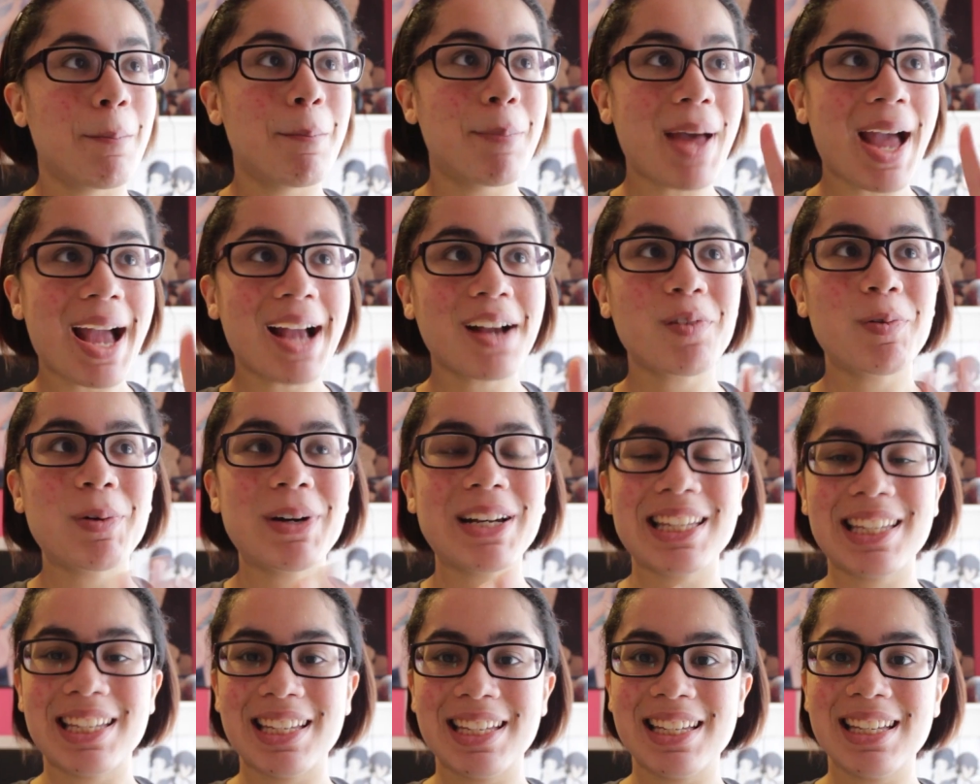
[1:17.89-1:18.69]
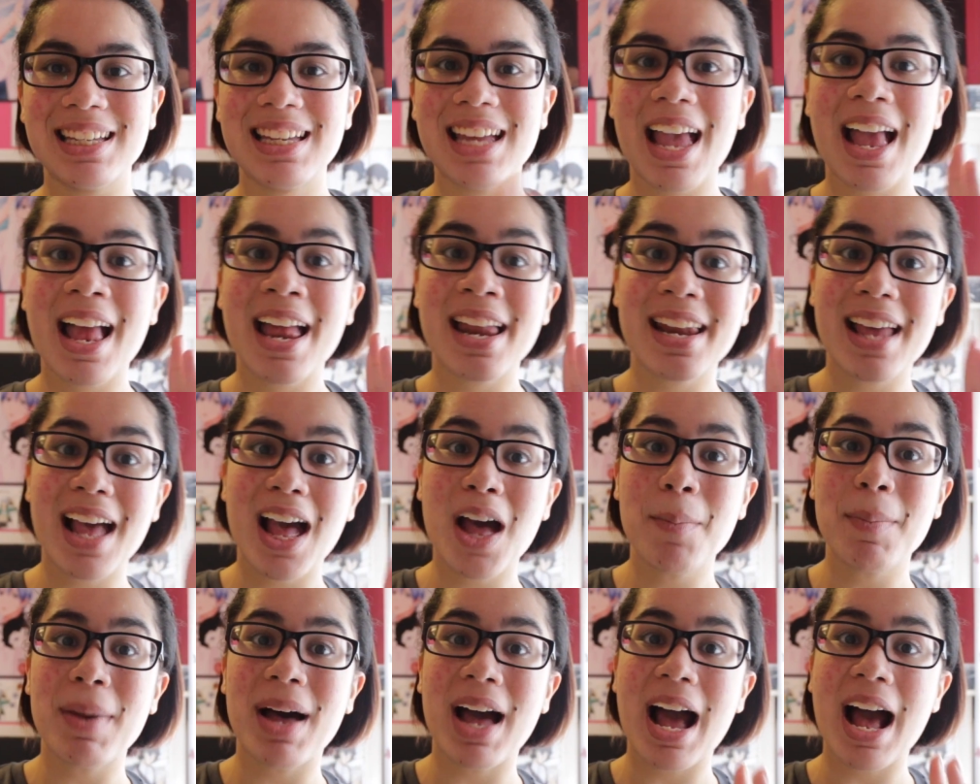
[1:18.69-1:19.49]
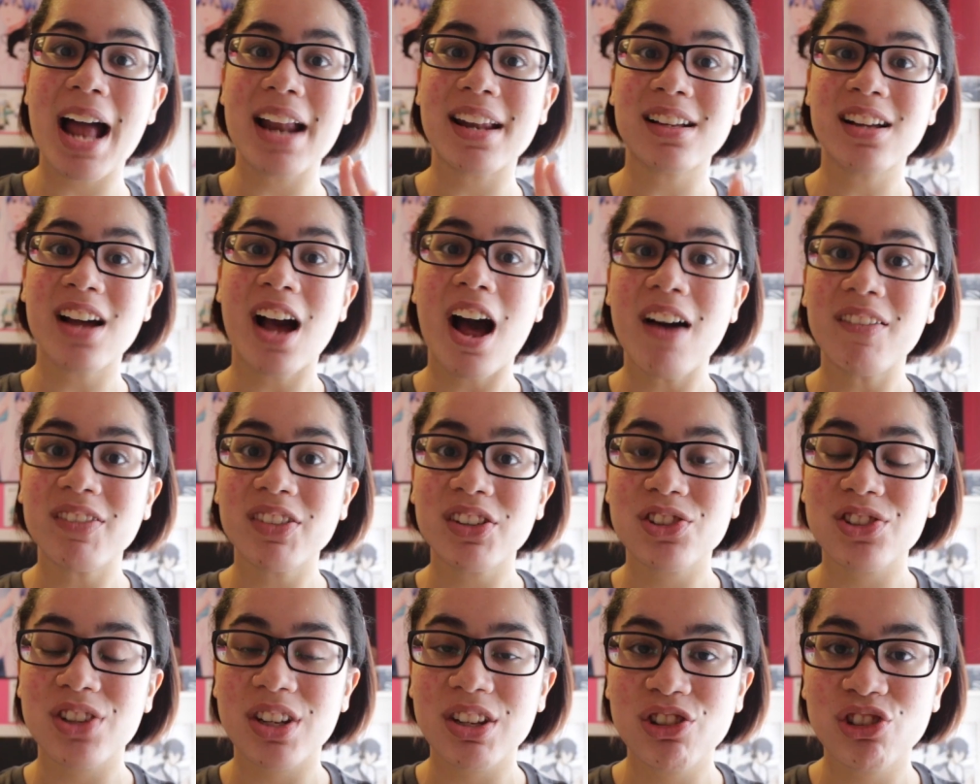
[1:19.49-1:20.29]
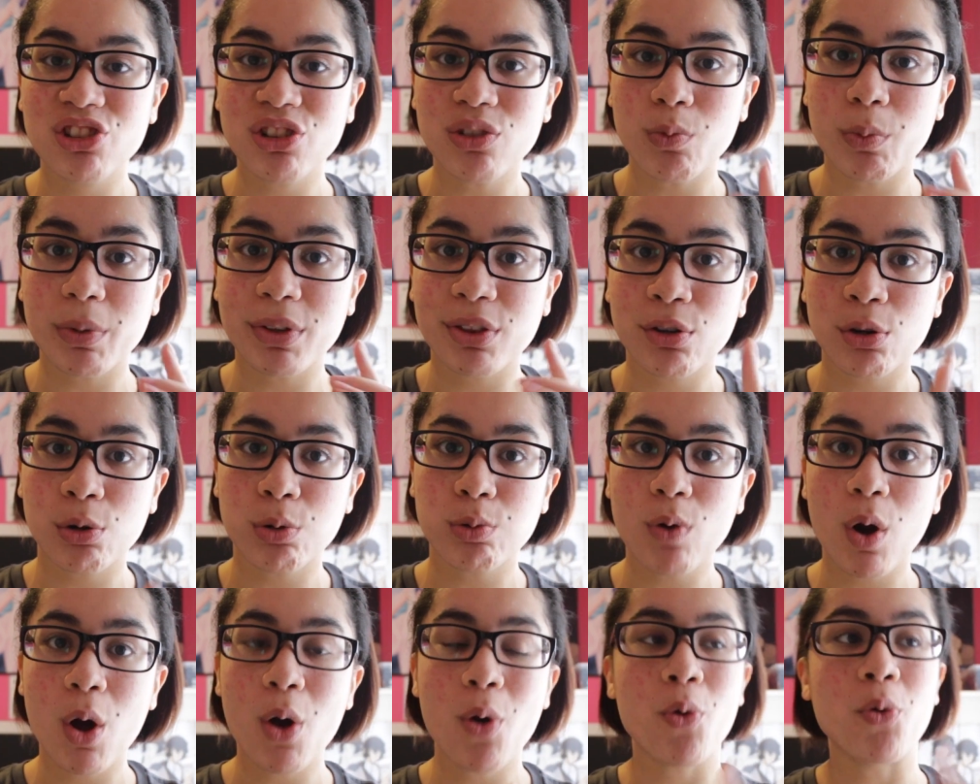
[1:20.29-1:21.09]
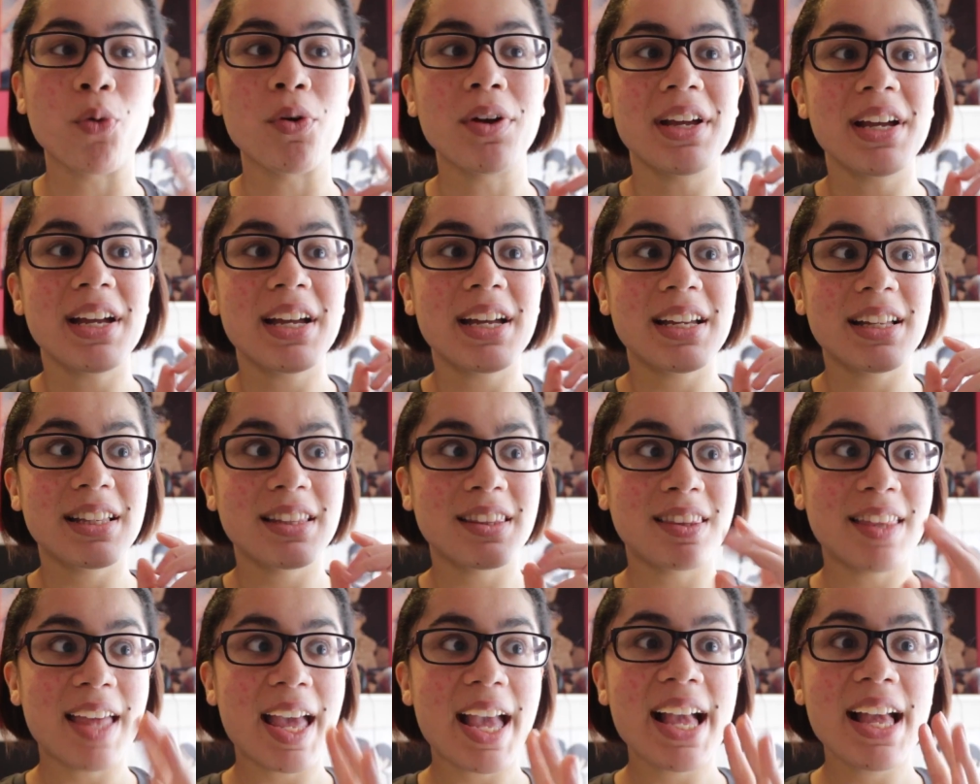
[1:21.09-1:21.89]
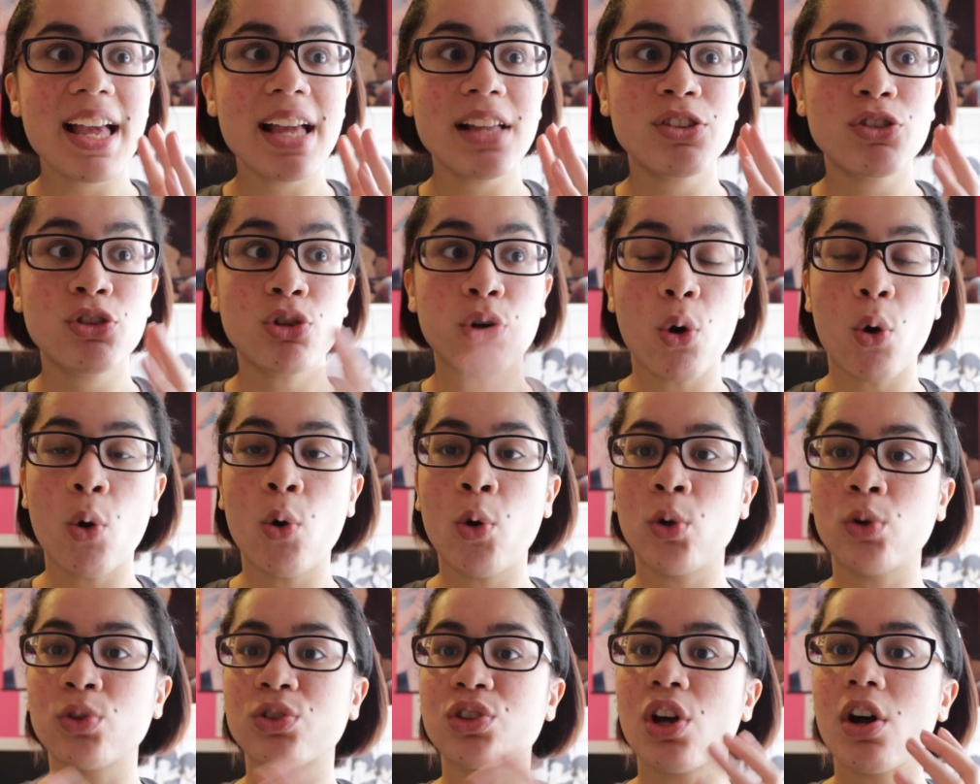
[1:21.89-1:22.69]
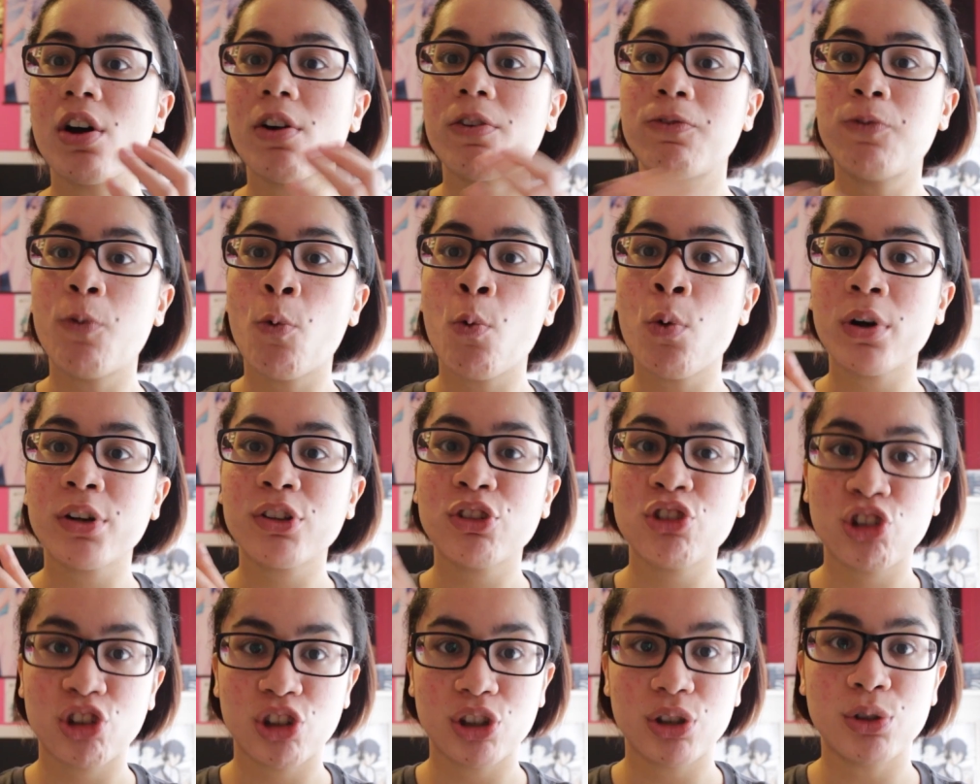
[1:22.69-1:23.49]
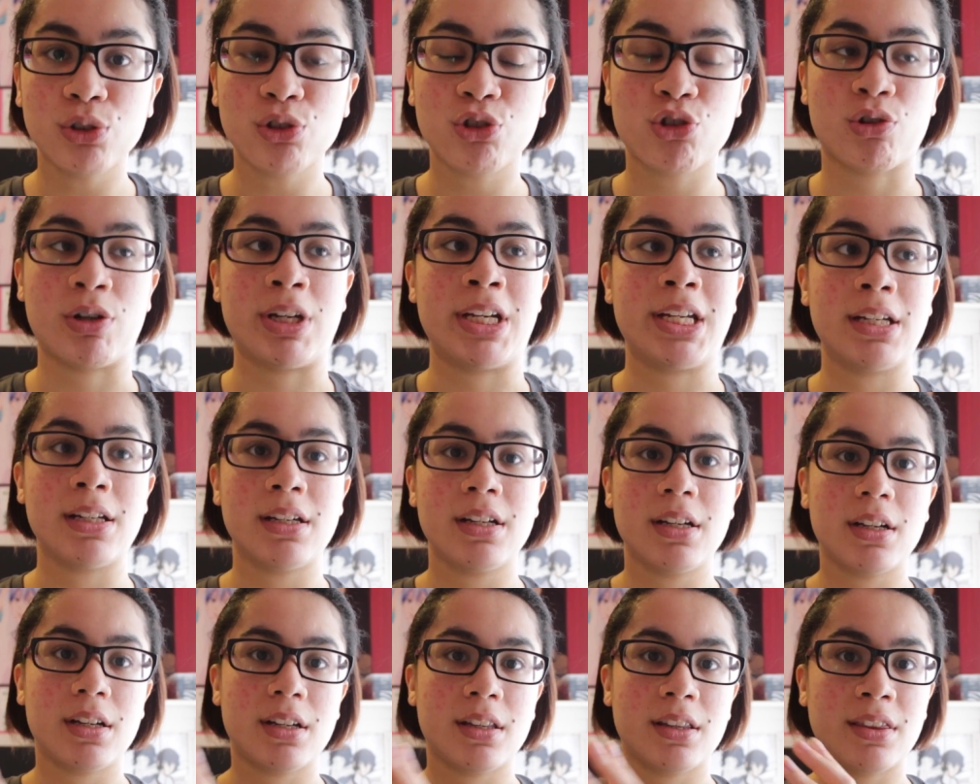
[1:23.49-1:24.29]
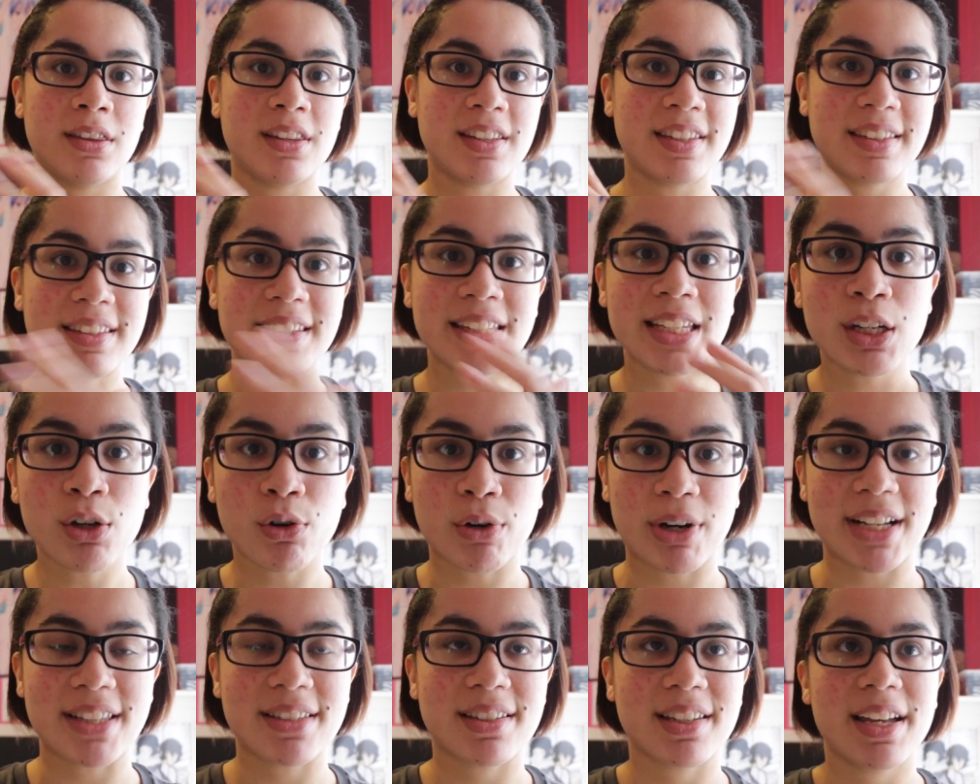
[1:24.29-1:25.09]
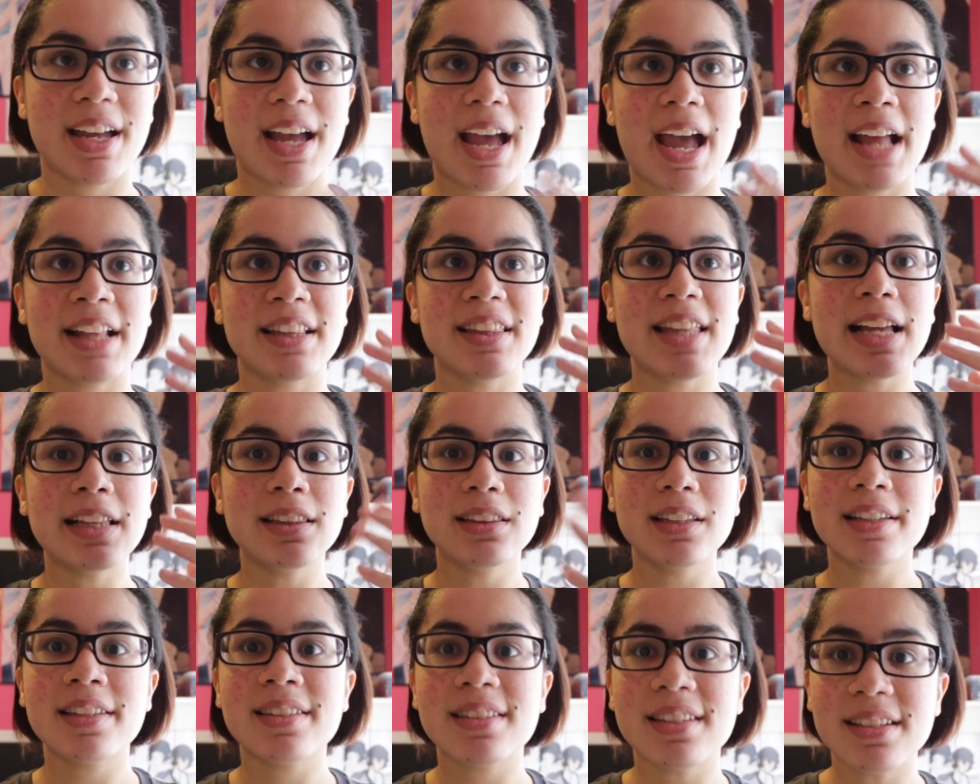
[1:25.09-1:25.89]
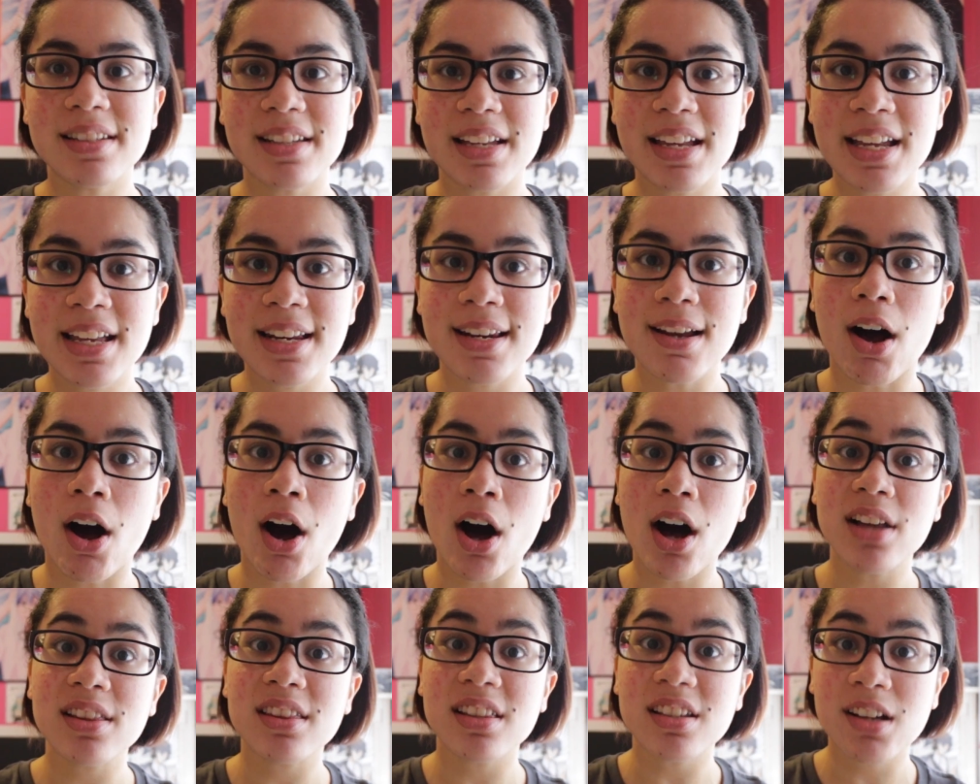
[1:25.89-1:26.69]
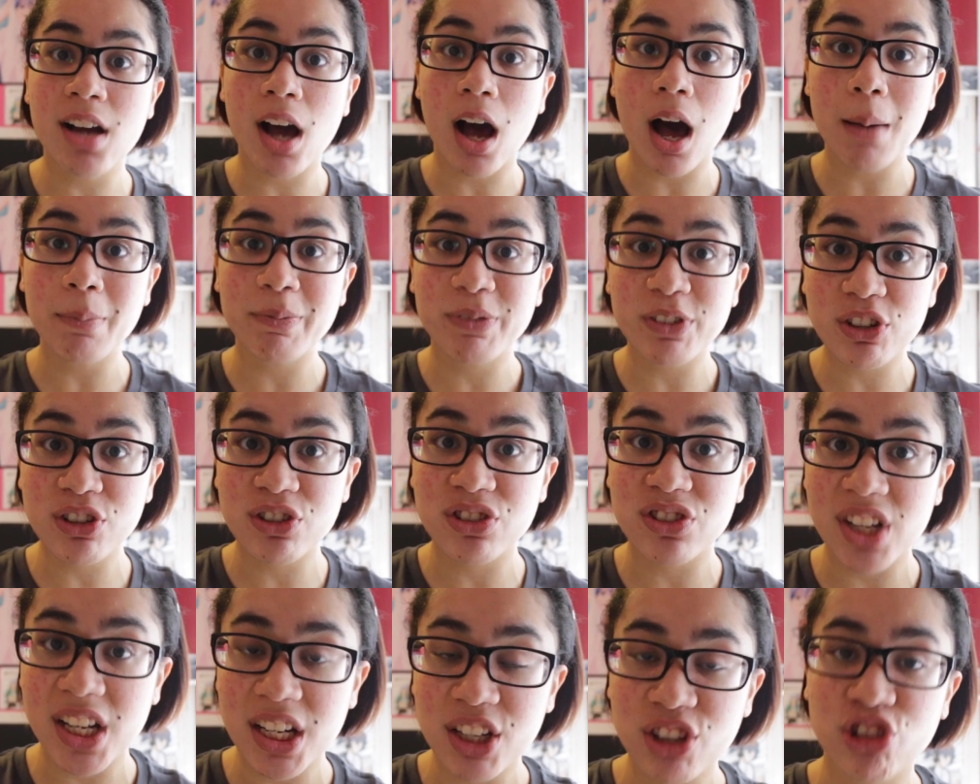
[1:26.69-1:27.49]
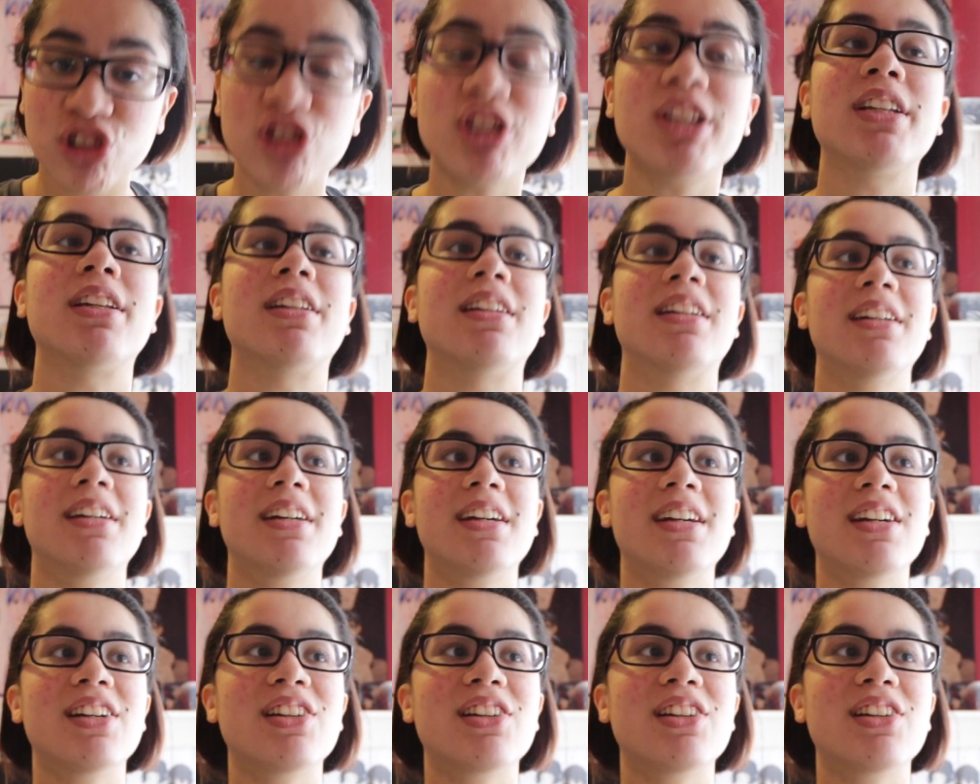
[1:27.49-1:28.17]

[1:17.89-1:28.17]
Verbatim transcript: Back when he and Emma had a conversation with Krone, they told four children the secret and they listened in on the conversation.